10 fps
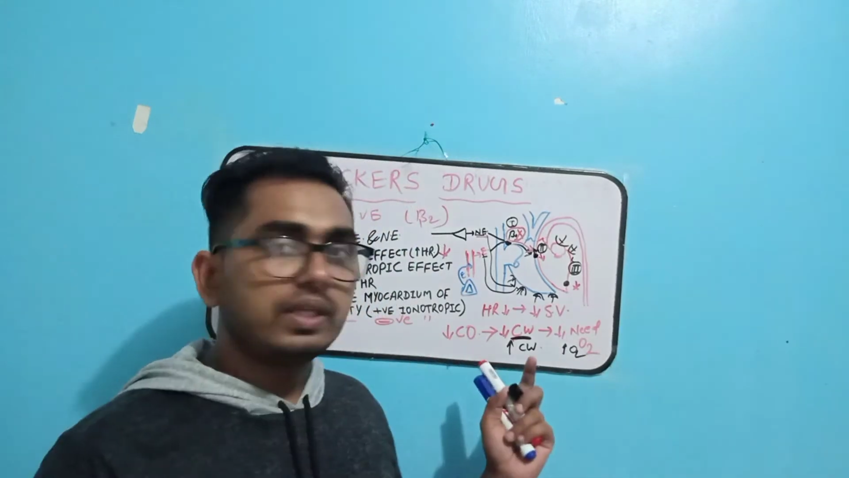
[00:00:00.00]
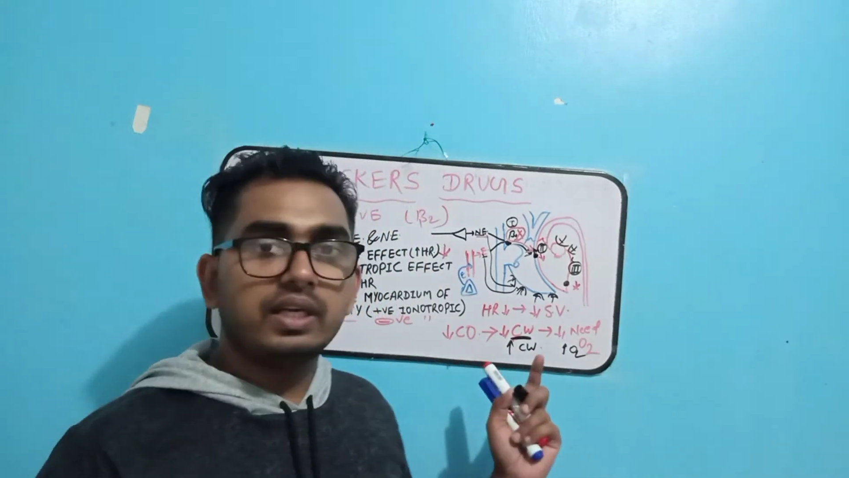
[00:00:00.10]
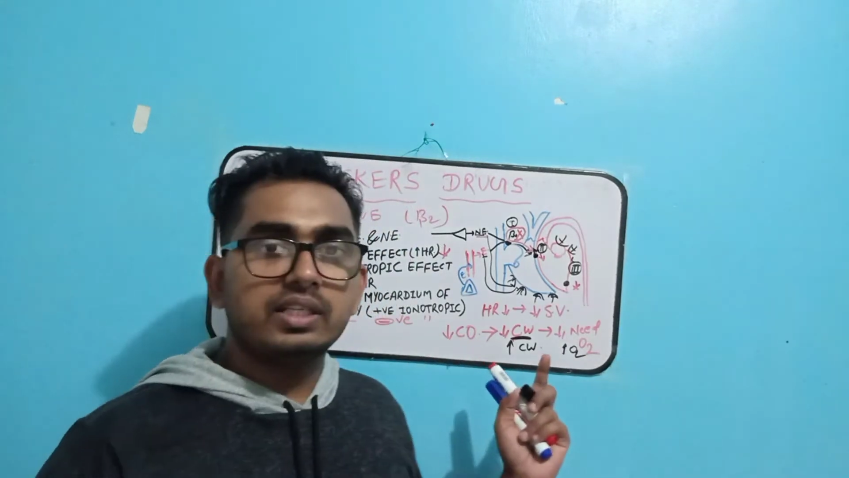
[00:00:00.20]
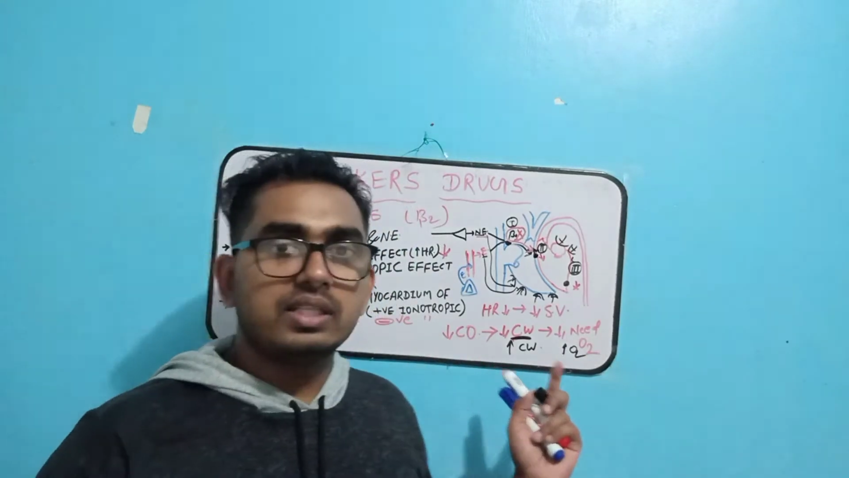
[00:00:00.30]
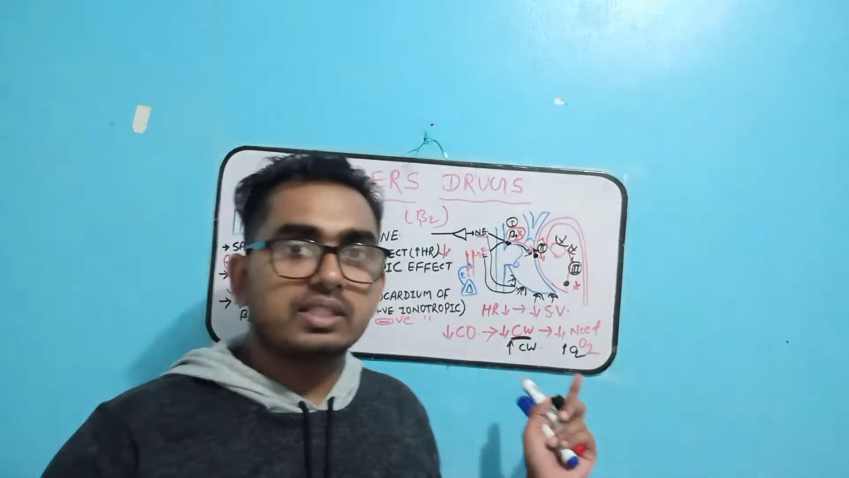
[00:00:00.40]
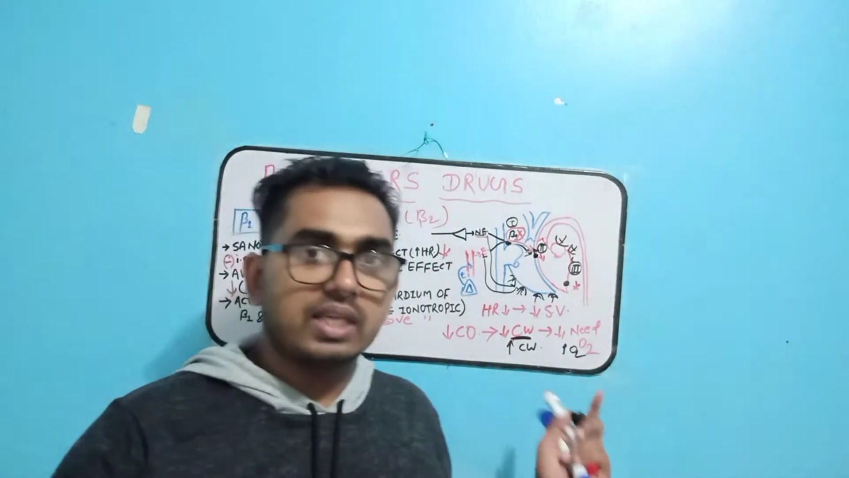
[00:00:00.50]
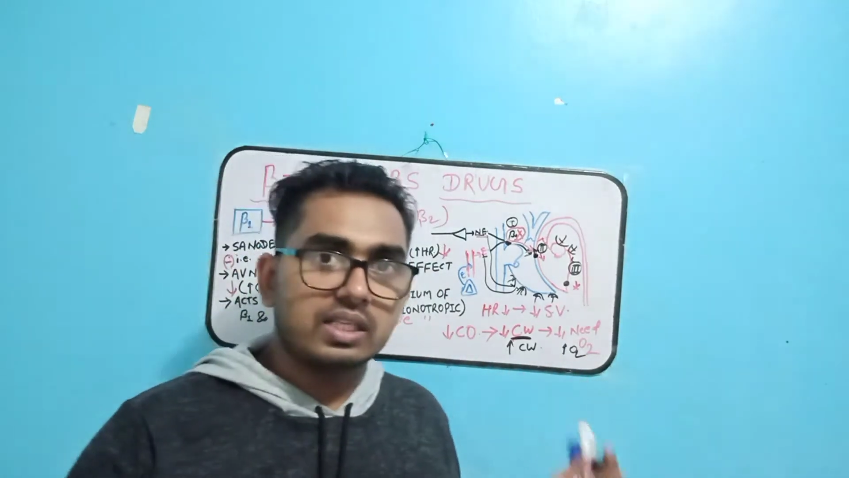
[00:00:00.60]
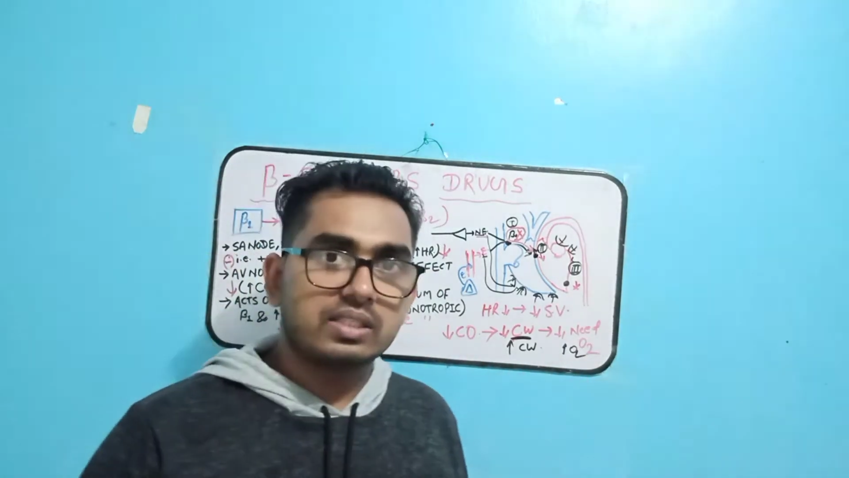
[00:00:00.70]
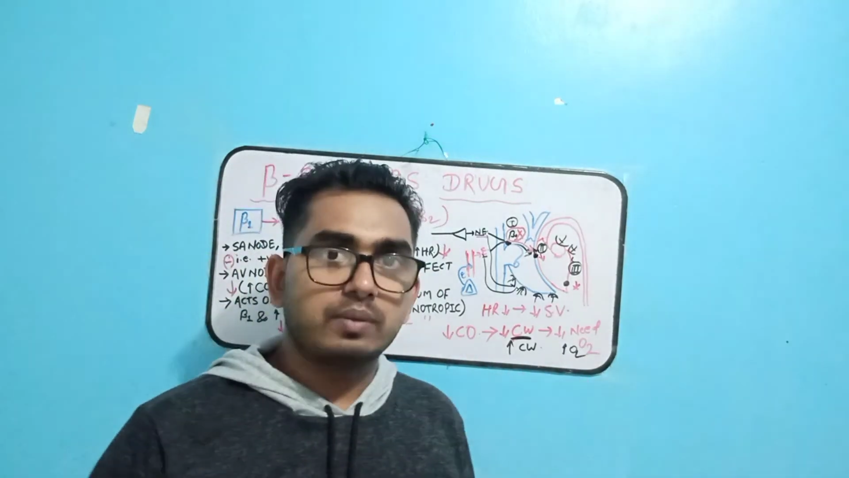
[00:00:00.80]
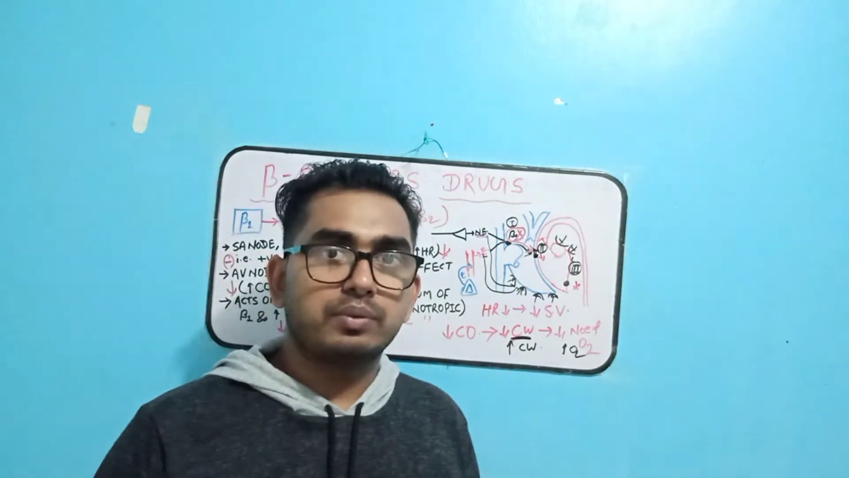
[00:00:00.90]
there is the
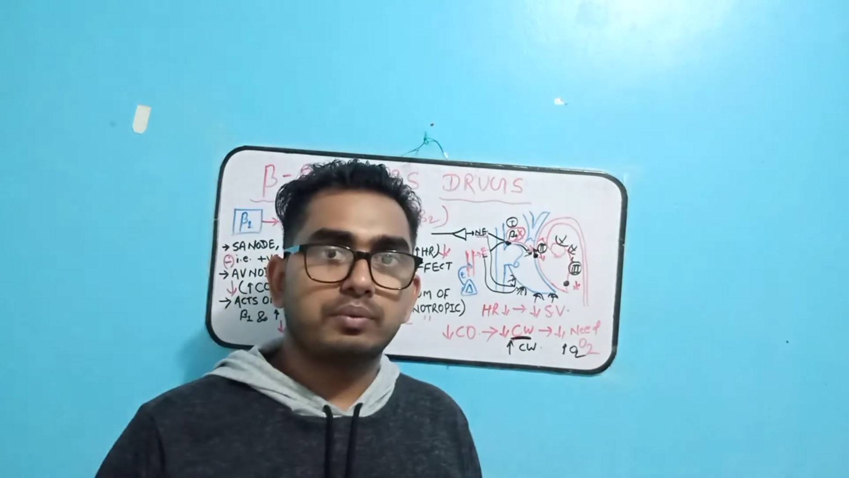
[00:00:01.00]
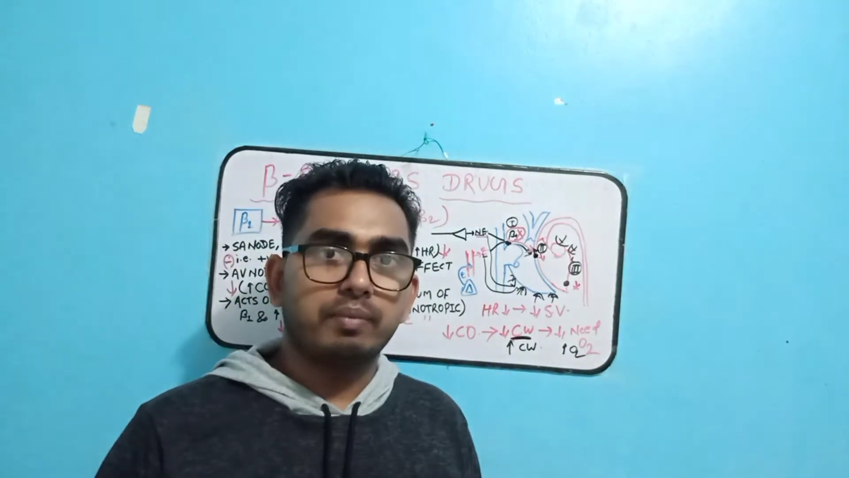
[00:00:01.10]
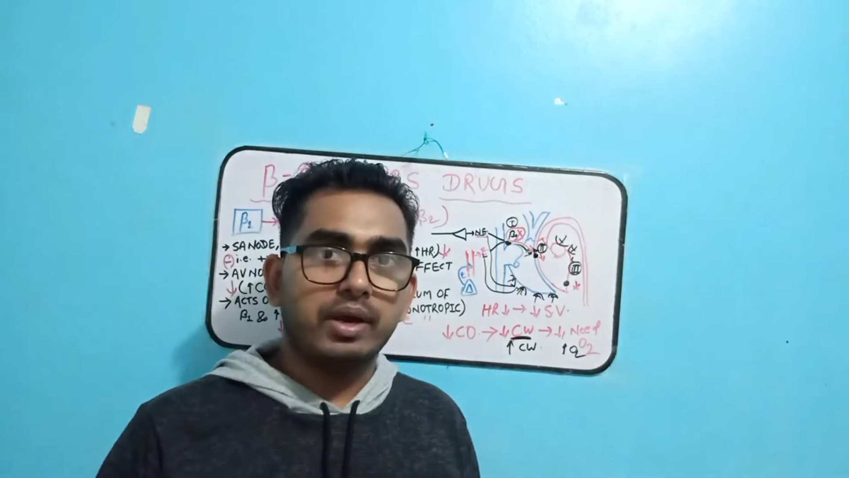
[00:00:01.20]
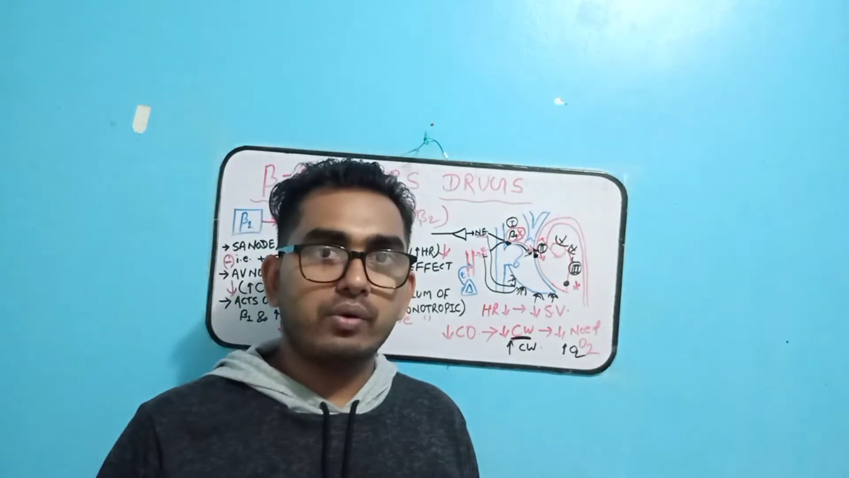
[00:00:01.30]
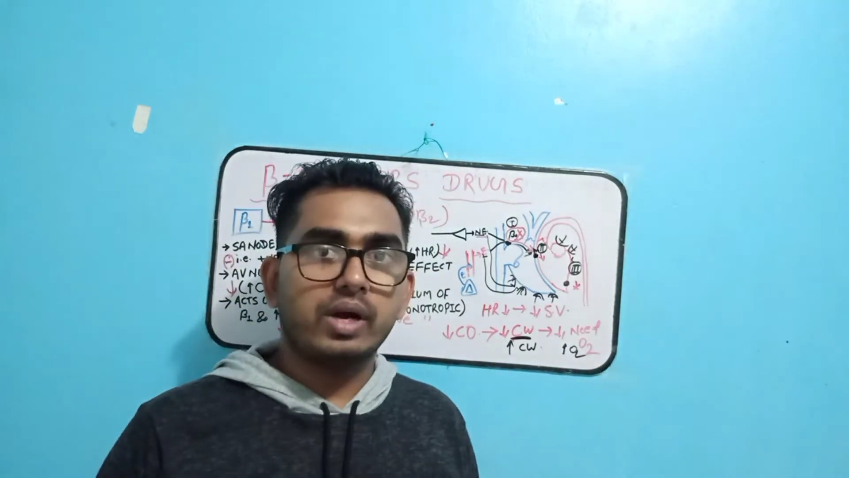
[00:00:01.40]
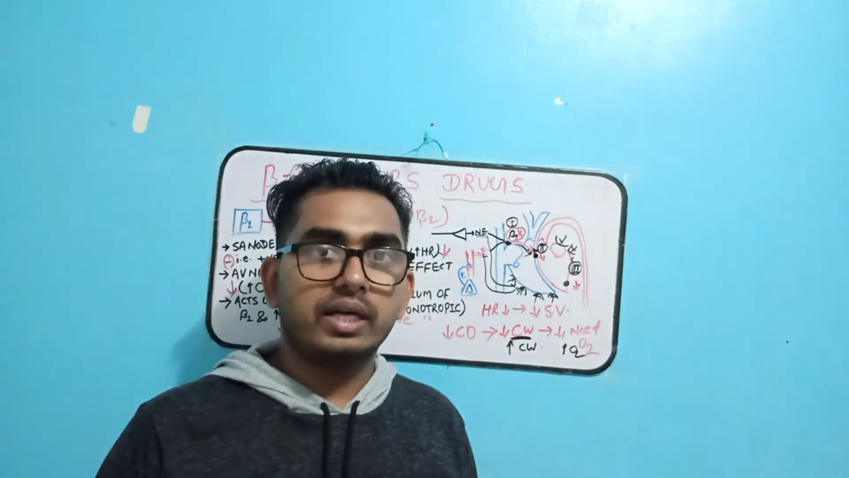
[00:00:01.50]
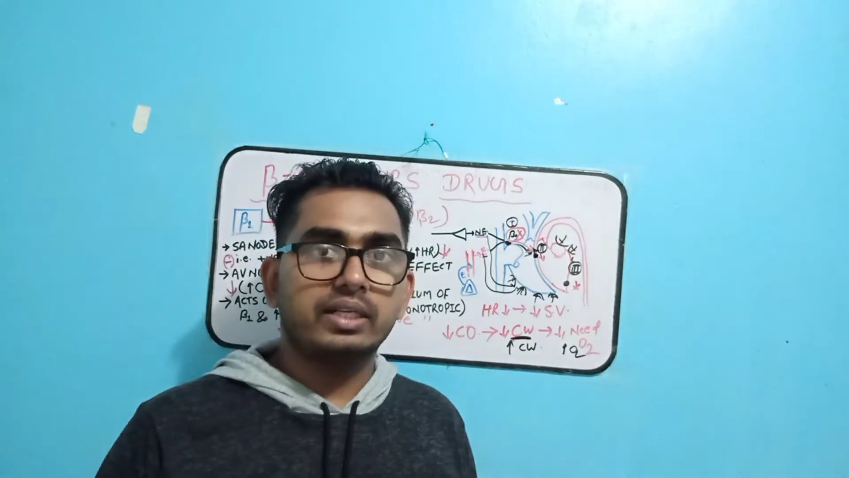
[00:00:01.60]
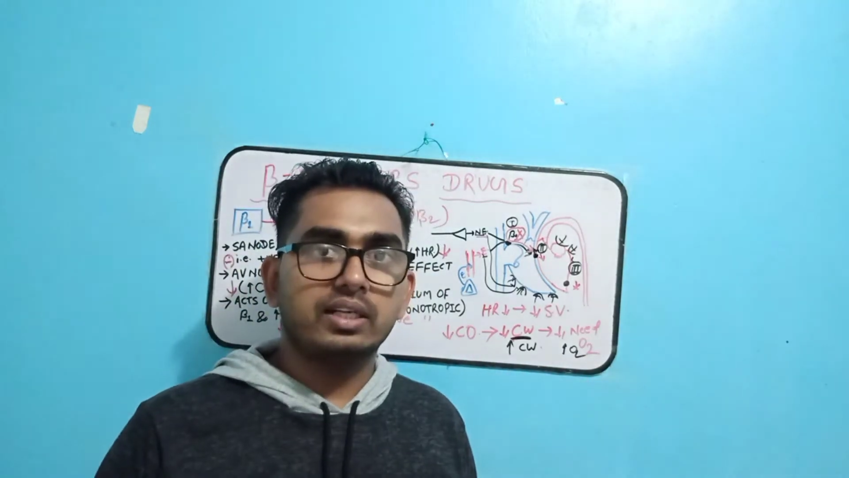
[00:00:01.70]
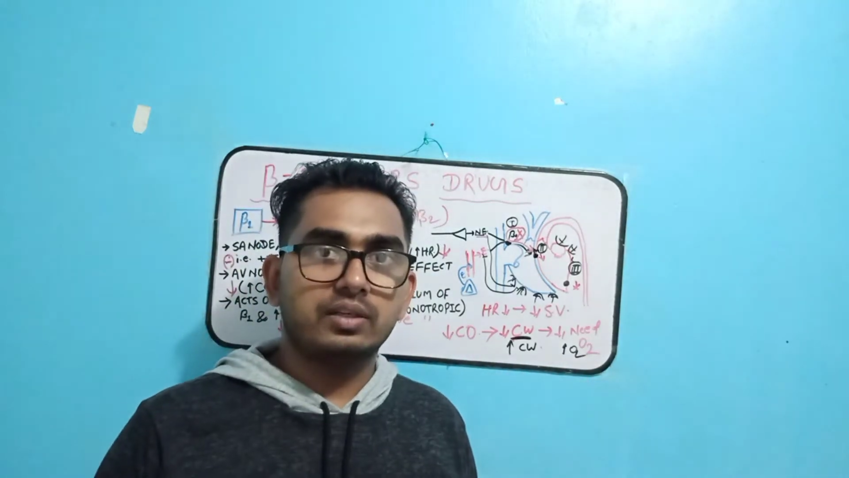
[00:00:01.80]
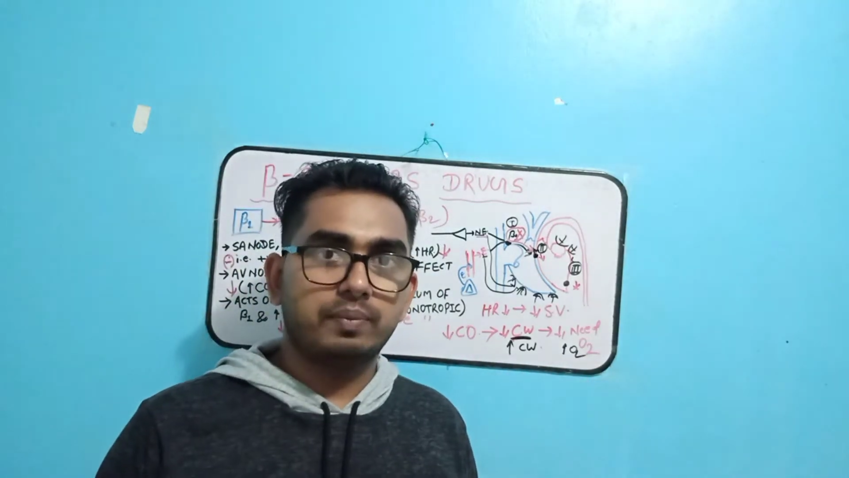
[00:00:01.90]
chance of myocardial